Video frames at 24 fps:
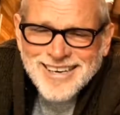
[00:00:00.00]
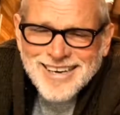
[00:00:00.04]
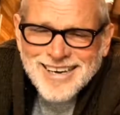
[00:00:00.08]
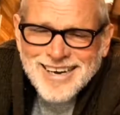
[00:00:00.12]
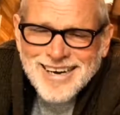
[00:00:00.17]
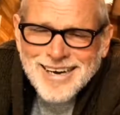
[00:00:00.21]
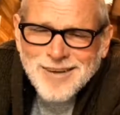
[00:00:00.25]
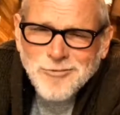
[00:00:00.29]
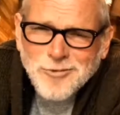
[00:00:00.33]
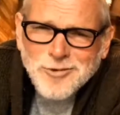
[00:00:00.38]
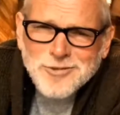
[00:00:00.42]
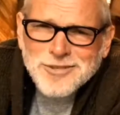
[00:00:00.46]

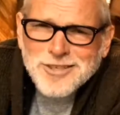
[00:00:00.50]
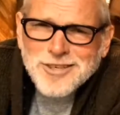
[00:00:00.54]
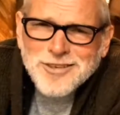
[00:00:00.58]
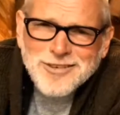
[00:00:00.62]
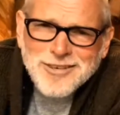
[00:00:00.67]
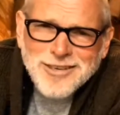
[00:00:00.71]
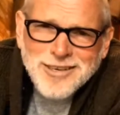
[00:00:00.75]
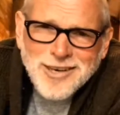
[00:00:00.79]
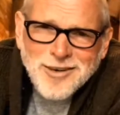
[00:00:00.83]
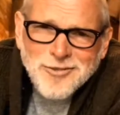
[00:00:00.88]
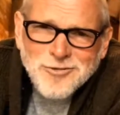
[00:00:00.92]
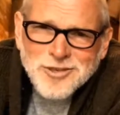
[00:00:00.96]
I want you
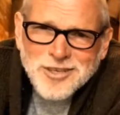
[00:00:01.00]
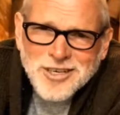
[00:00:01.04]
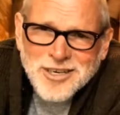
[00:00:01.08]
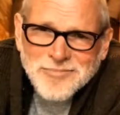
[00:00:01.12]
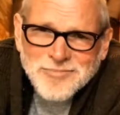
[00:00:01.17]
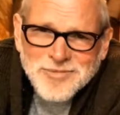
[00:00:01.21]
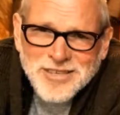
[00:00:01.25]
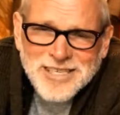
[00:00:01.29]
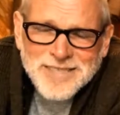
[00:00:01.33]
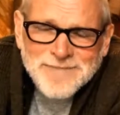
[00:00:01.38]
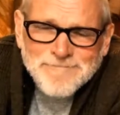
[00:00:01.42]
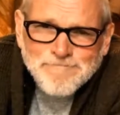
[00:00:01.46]
to know
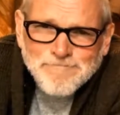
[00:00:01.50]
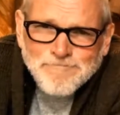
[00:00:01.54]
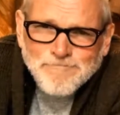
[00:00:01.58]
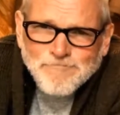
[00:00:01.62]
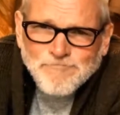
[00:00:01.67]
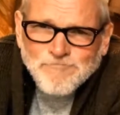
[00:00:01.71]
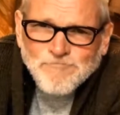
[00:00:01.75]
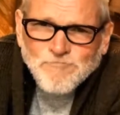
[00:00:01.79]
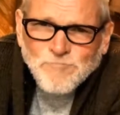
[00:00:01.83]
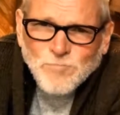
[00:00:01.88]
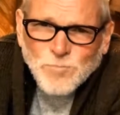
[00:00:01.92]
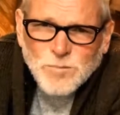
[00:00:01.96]
something.
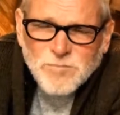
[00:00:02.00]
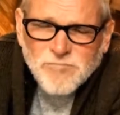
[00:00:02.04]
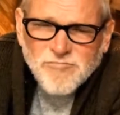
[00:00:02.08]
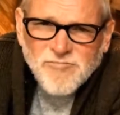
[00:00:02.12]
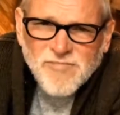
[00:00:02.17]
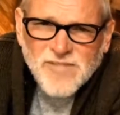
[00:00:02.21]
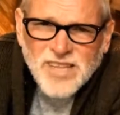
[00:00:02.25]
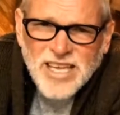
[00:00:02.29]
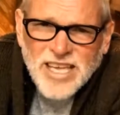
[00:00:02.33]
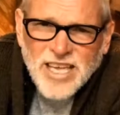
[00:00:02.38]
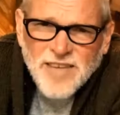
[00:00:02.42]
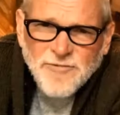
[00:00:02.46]

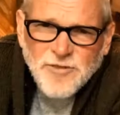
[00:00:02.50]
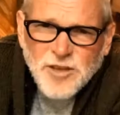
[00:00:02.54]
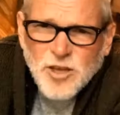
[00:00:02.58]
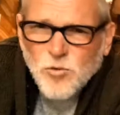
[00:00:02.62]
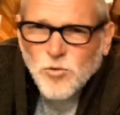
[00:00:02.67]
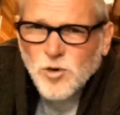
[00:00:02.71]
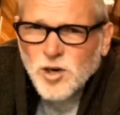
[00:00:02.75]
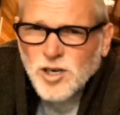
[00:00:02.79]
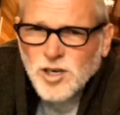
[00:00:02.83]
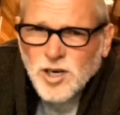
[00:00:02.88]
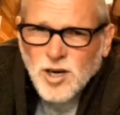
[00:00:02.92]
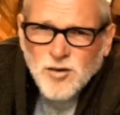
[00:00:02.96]
If you
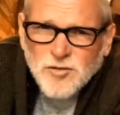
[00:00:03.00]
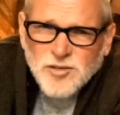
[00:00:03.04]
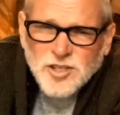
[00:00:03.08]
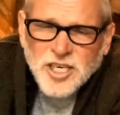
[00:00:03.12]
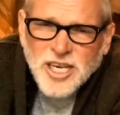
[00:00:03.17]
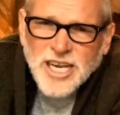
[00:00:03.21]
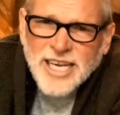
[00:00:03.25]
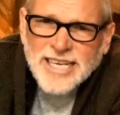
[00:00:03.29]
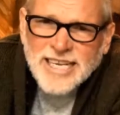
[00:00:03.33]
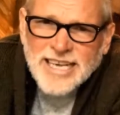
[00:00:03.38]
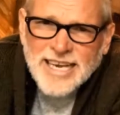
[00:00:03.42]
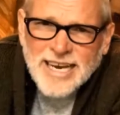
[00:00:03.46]
will go
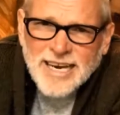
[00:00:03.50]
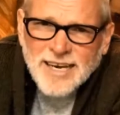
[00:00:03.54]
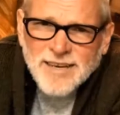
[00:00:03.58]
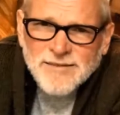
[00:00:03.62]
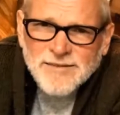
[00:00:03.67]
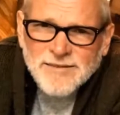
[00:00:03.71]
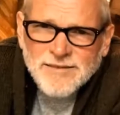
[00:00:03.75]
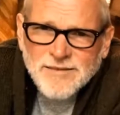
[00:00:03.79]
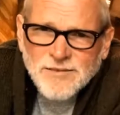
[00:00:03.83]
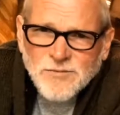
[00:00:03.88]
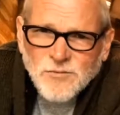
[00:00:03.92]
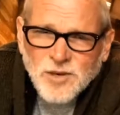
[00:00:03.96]
check
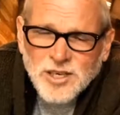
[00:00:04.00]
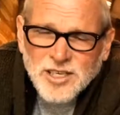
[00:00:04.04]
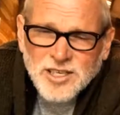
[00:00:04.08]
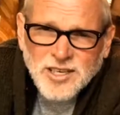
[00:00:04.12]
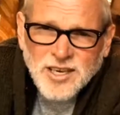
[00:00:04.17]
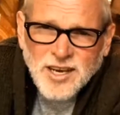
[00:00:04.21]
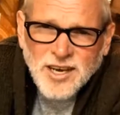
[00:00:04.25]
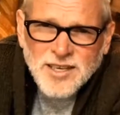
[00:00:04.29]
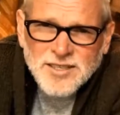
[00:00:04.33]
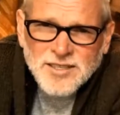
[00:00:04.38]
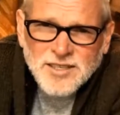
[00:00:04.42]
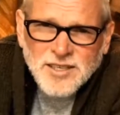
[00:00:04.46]
out
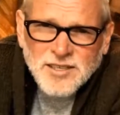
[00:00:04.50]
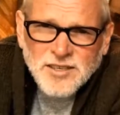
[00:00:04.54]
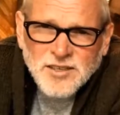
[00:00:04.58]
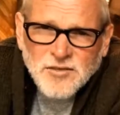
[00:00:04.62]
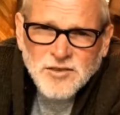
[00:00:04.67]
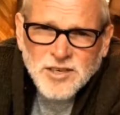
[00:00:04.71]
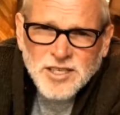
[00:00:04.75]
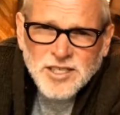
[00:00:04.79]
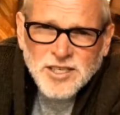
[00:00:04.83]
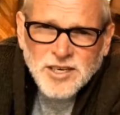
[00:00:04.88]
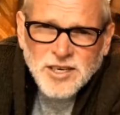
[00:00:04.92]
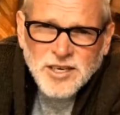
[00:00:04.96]

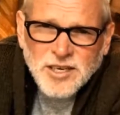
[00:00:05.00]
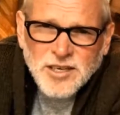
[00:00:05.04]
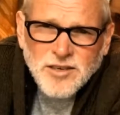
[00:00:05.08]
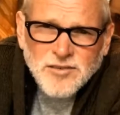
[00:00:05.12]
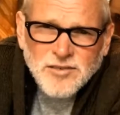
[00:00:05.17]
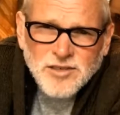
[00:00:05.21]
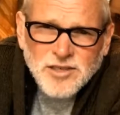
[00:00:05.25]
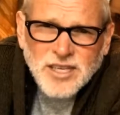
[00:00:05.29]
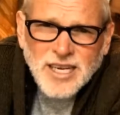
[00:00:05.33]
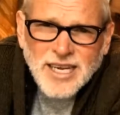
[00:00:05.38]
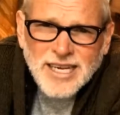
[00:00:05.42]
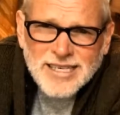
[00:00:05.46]

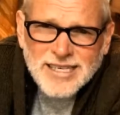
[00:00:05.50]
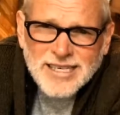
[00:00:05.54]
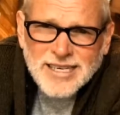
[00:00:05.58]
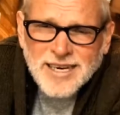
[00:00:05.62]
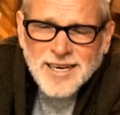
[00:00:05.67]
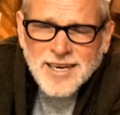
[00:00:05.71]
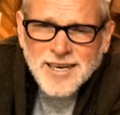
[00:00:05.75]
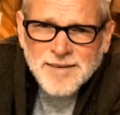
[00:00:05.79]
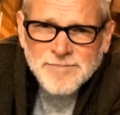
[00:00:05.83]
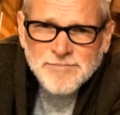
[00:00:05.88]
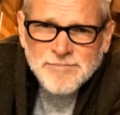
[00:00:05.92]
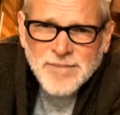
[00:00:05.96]

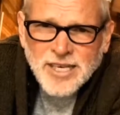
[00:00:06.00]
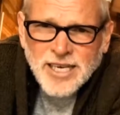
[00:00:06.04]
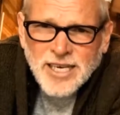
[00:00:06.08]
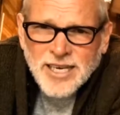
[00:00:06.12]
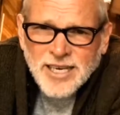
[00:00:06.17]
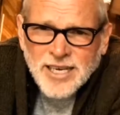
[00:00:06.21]
WisconsinChristianNews.com,